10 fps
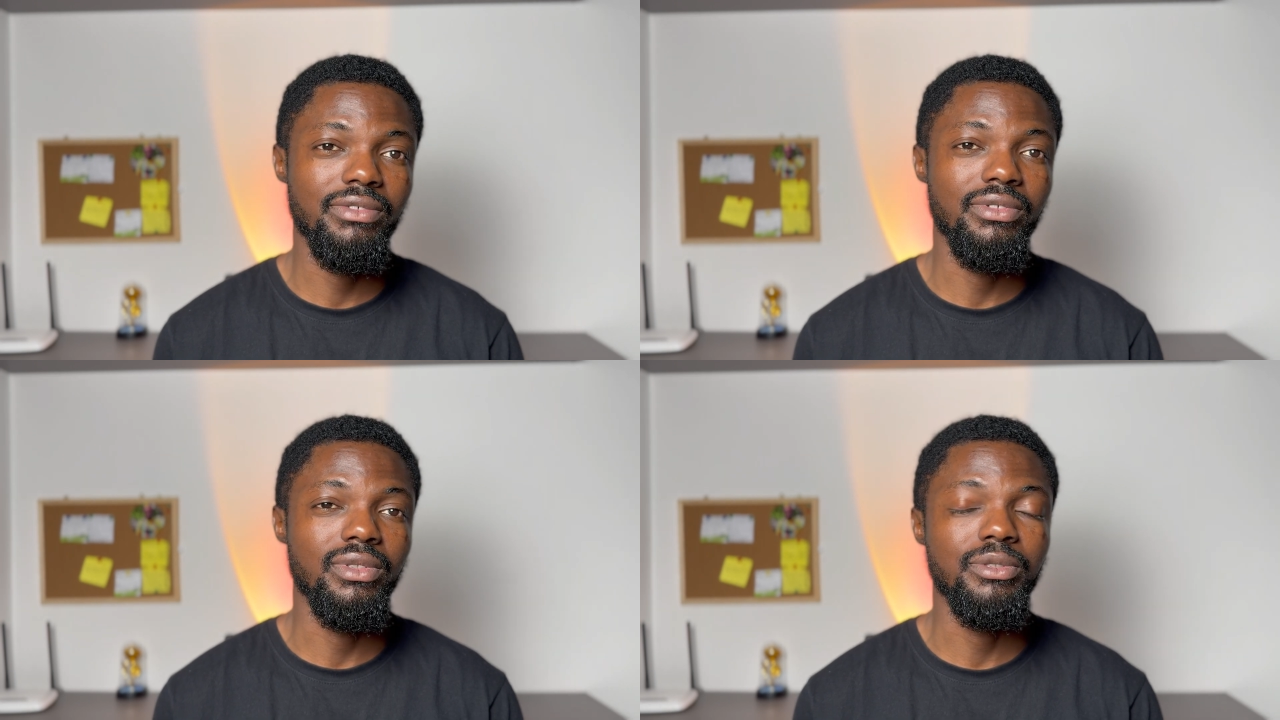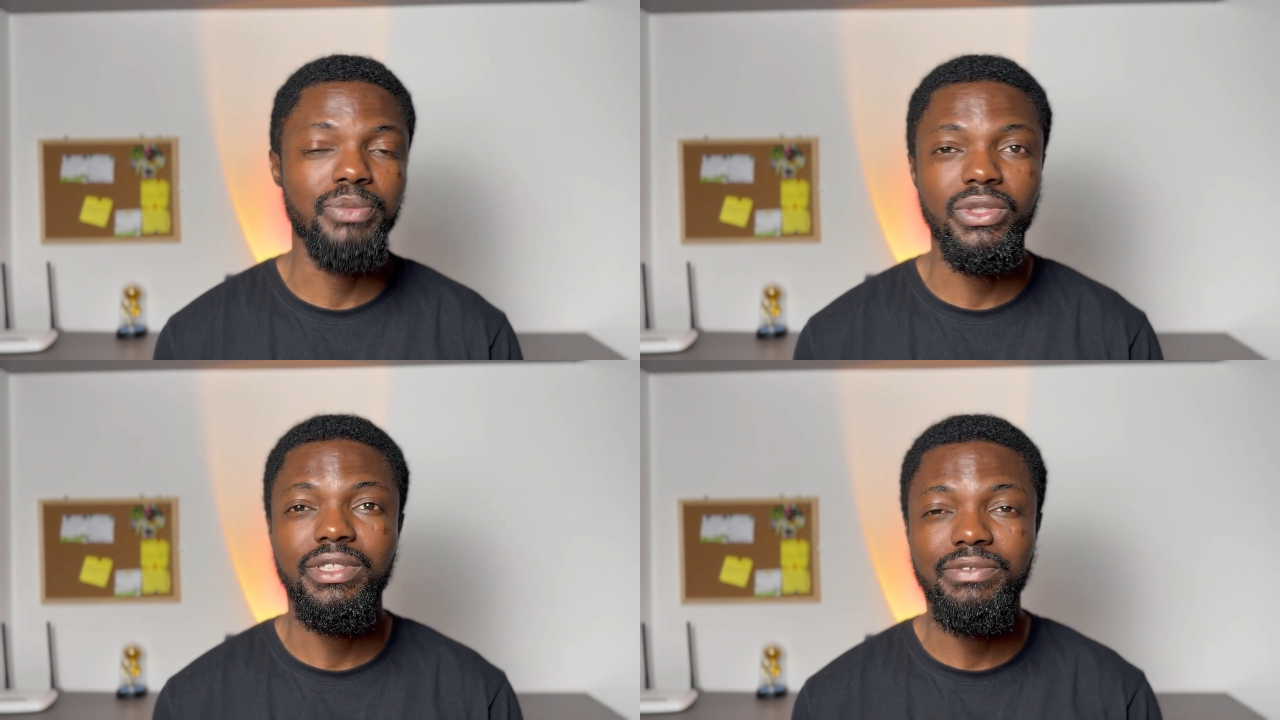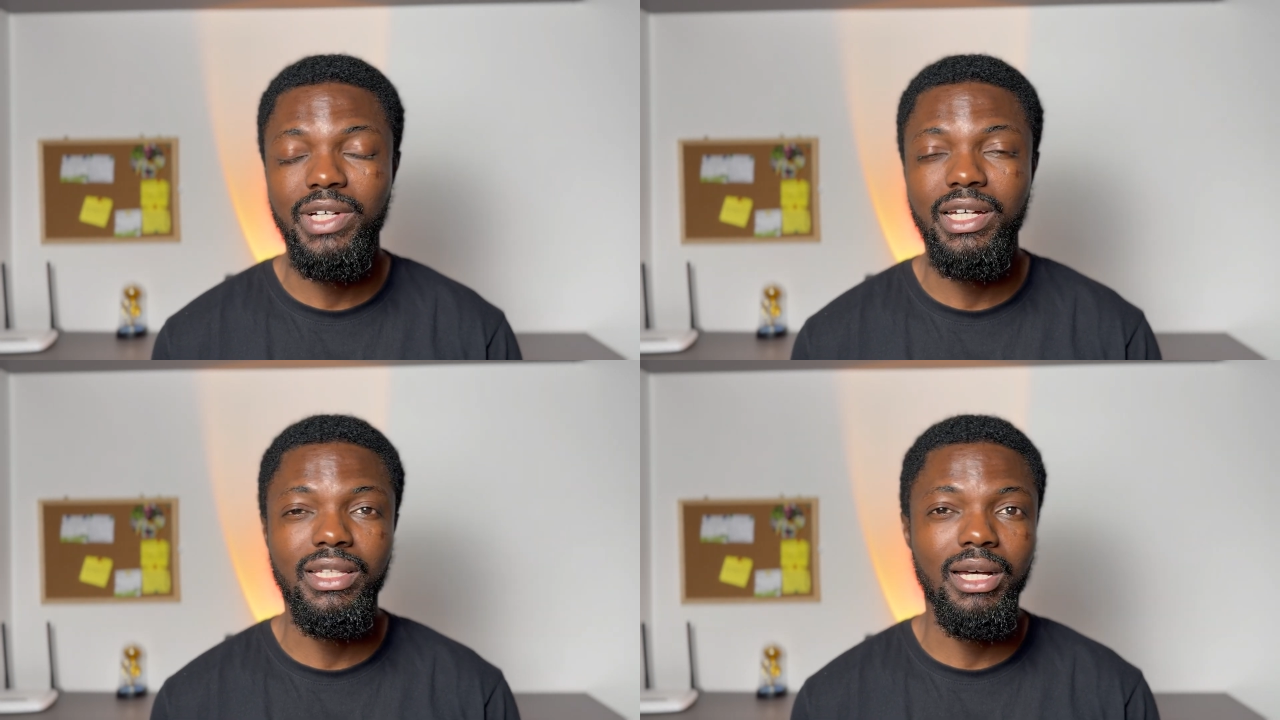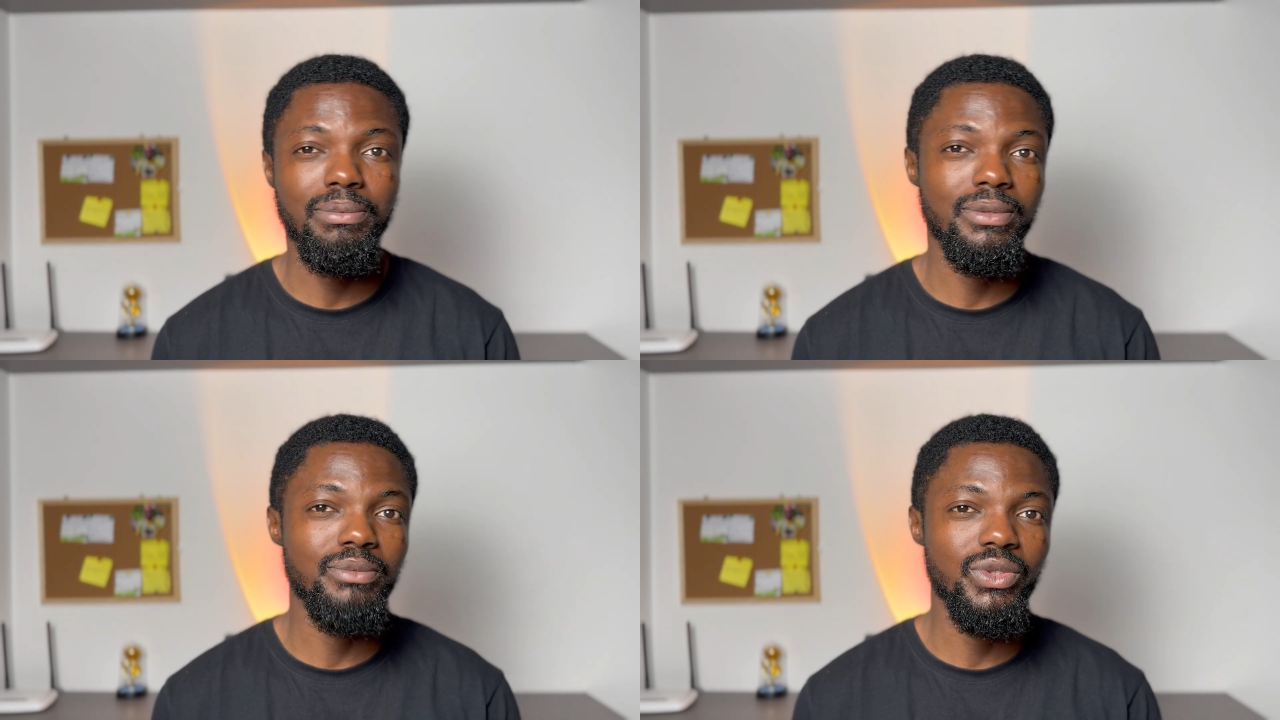for Spotify and
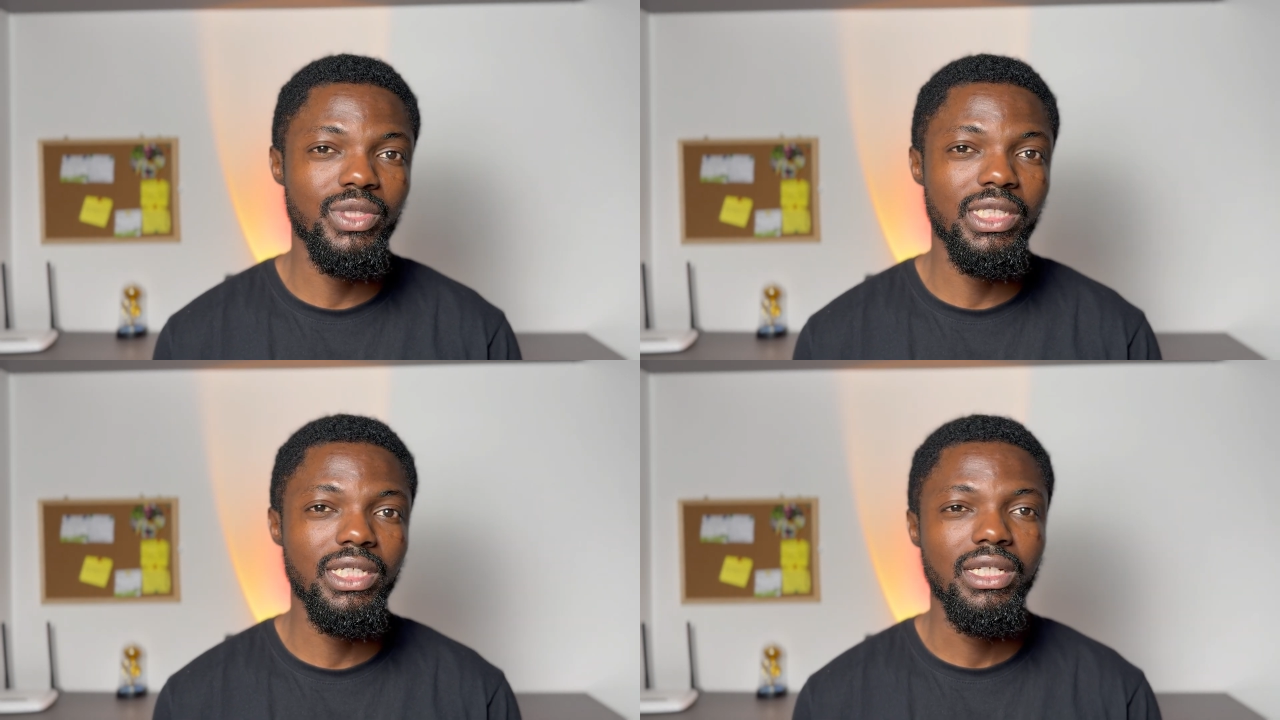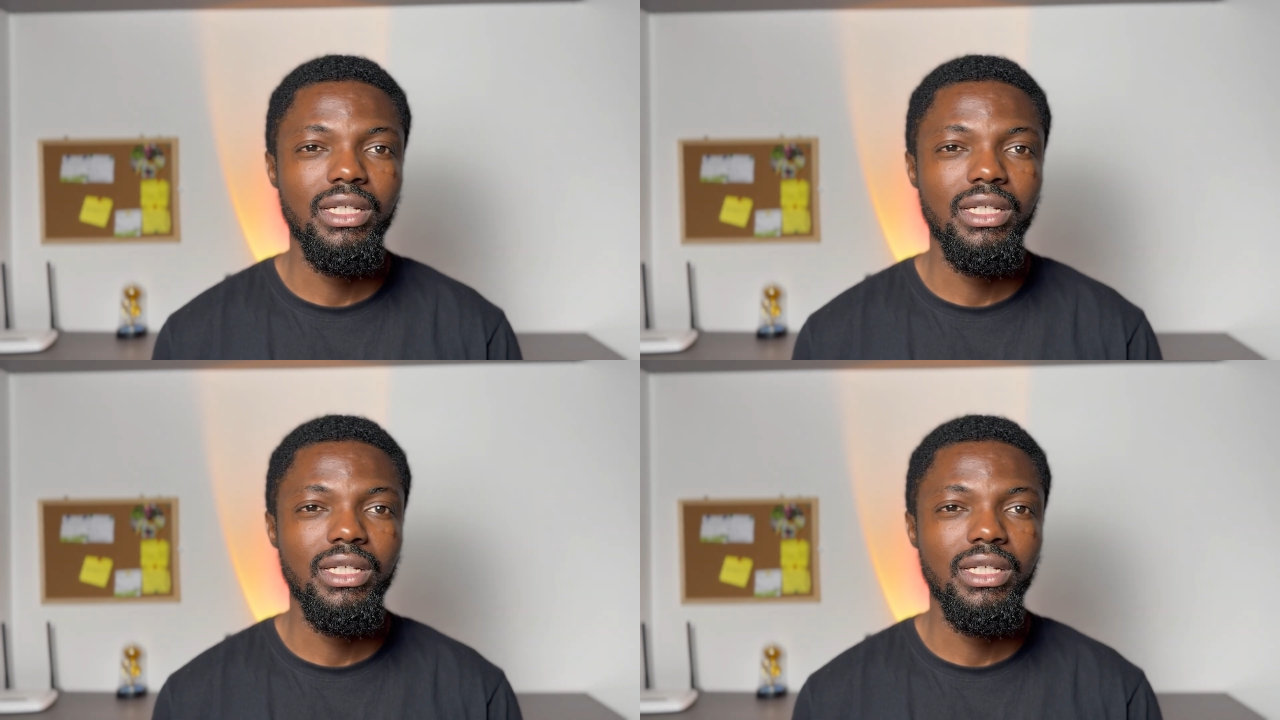Apple Music,